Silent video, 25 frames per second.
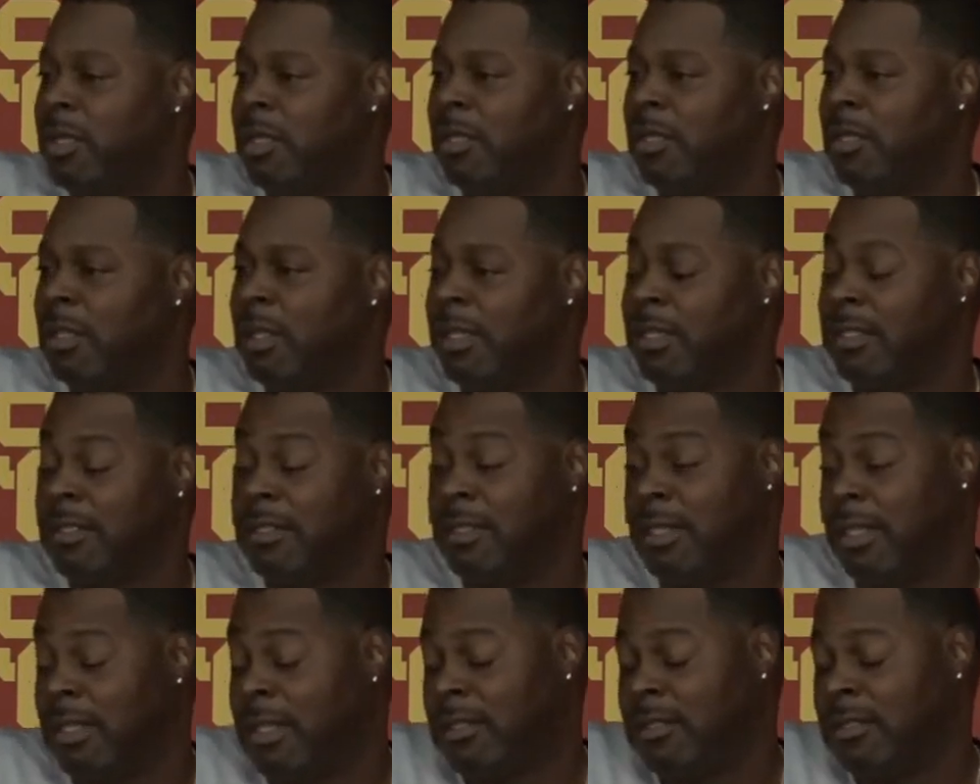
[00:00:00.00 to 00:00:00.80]
And like I
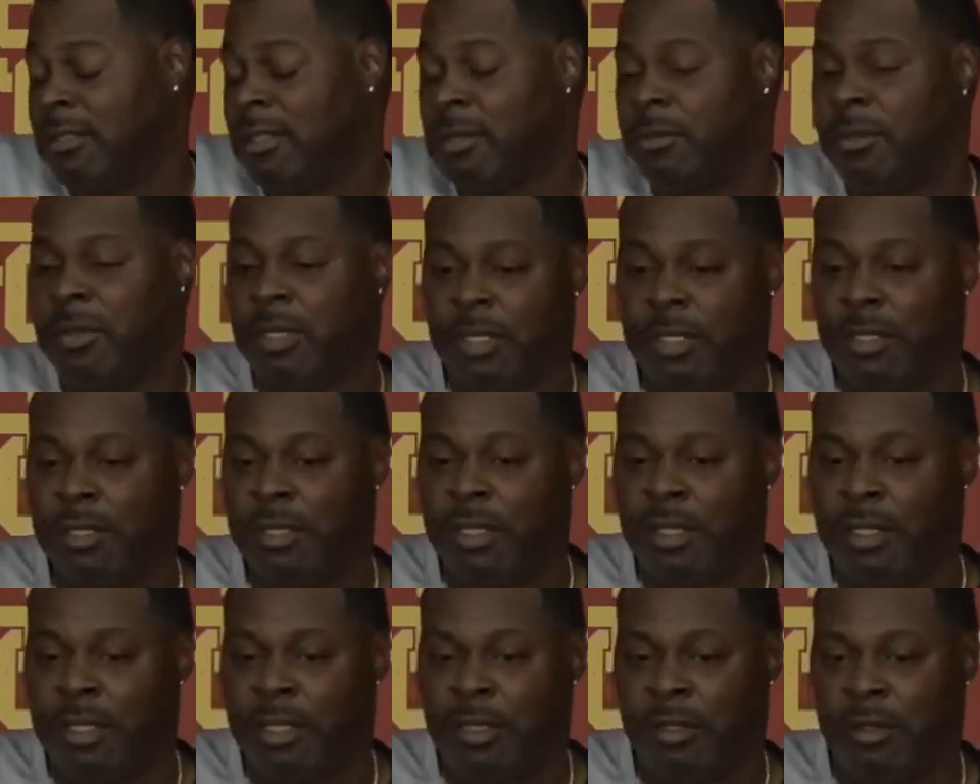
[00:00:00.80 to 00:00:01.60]
said, that's something,
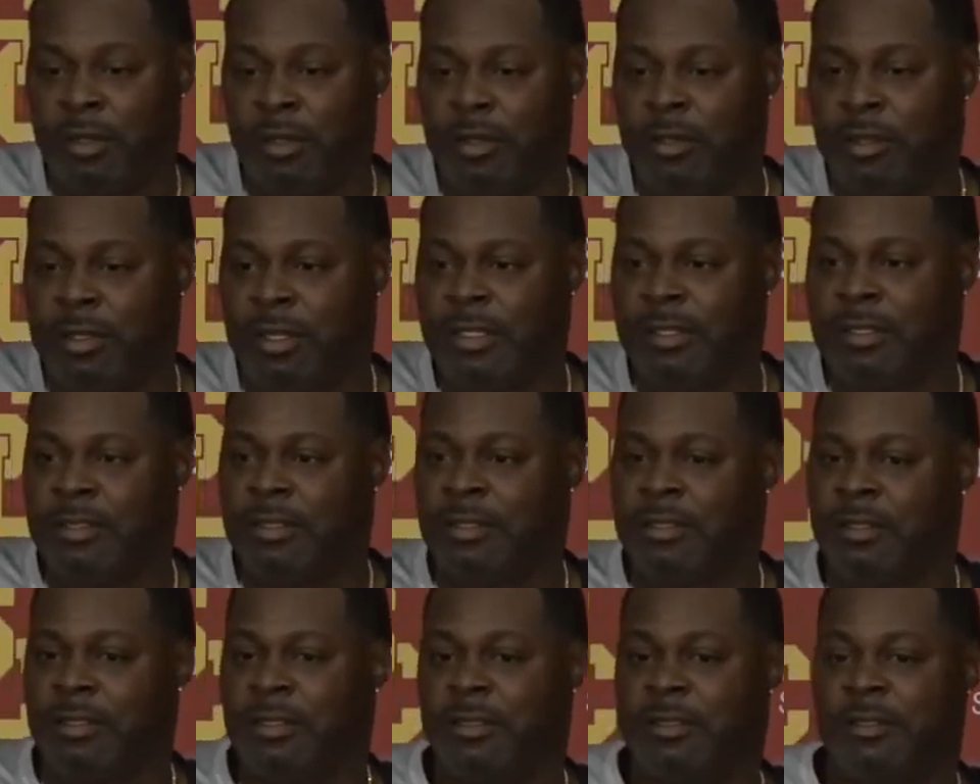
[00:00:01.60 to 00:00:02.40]
you know,
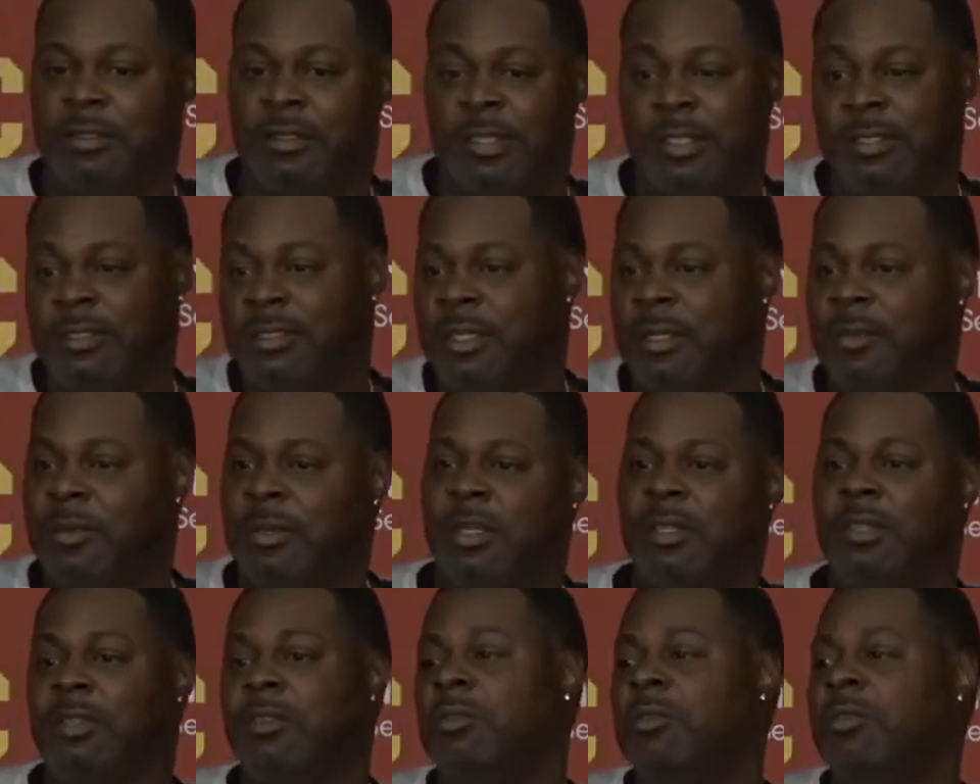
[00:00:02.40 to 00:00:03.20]
that's
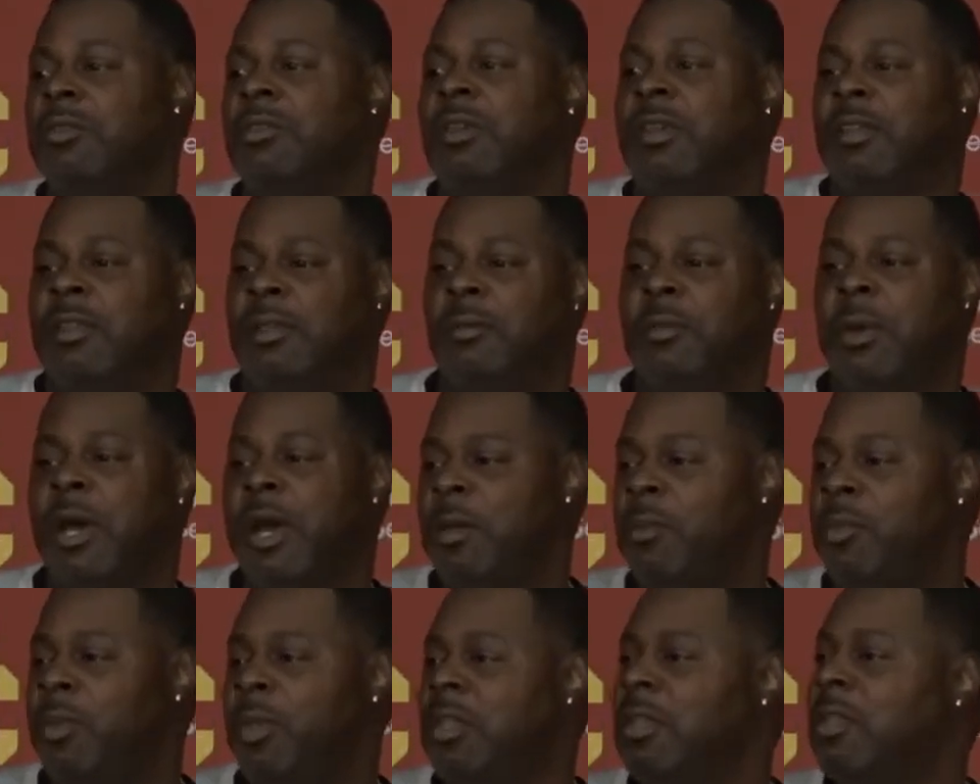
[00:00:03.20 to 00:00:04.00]
something you, in my
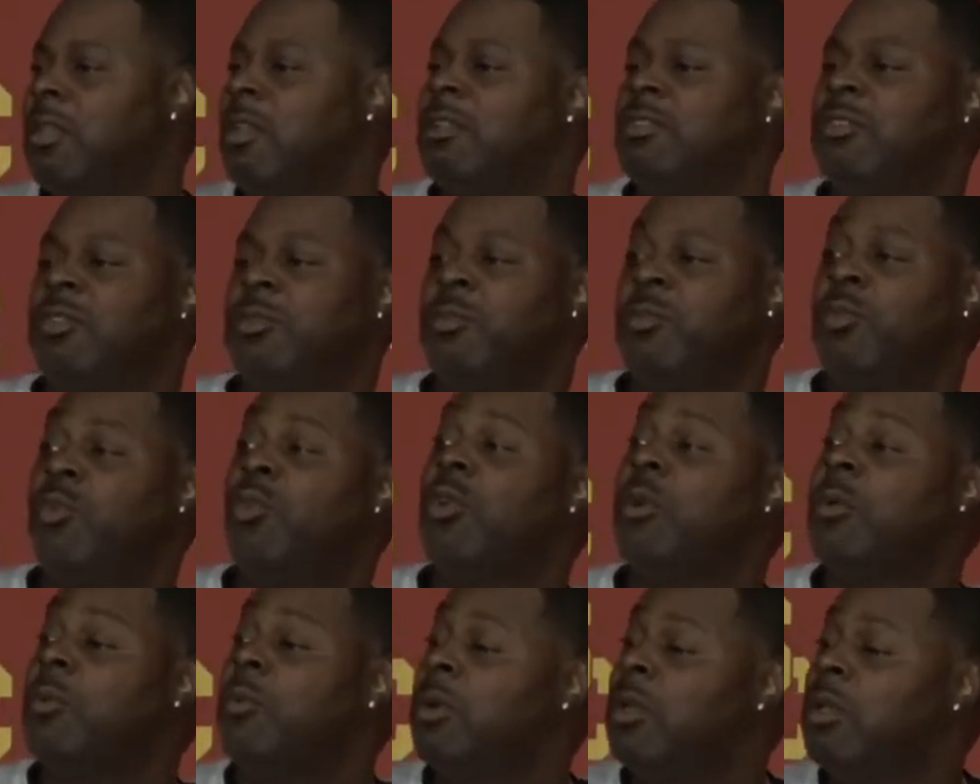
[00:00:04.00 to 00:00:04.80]
opinion, that you're
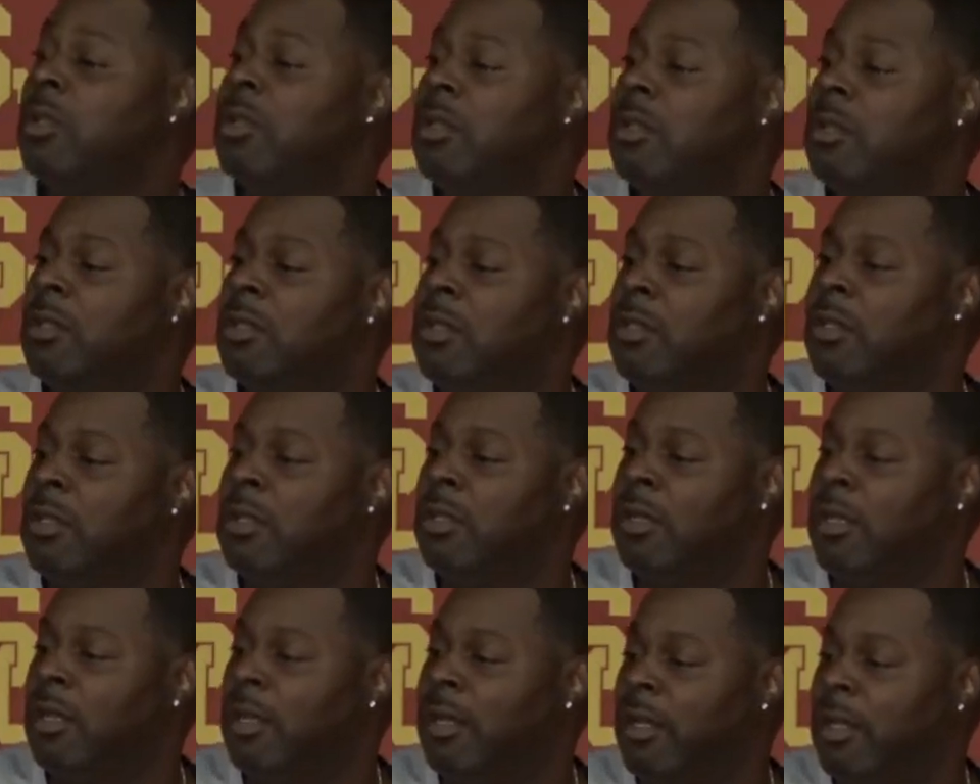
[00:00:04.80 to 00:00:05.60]
born
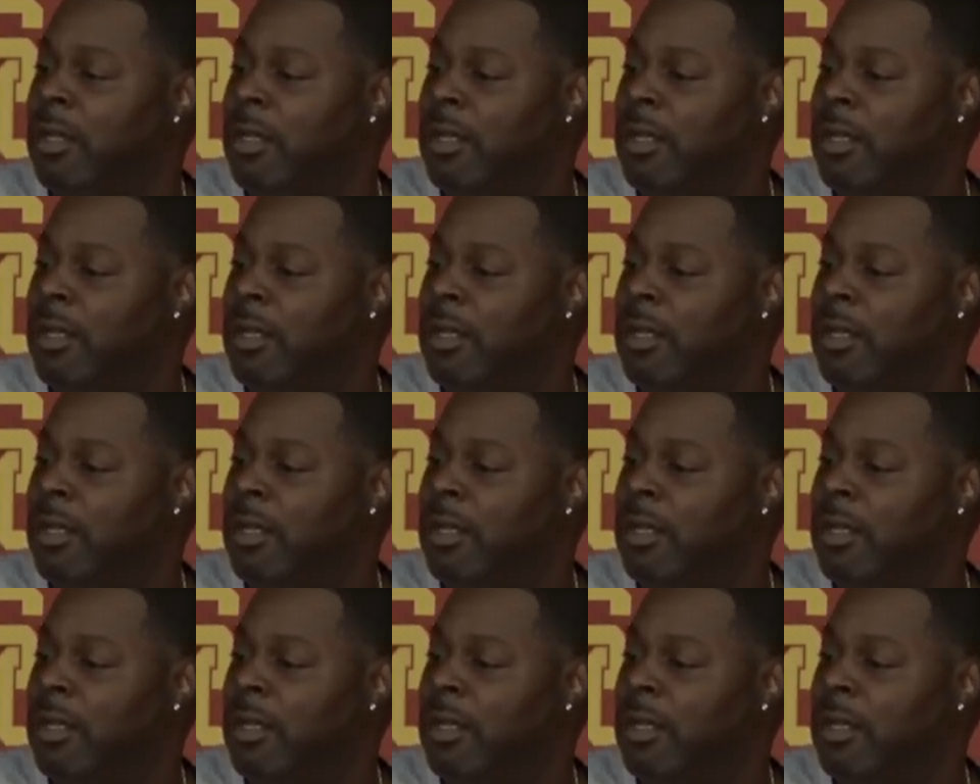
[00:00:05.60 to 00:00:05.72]
with.